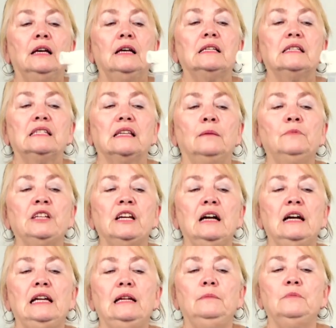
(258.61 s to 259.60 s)

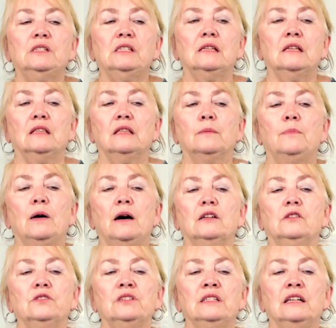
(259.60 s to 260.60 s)
Sometimes the bottle's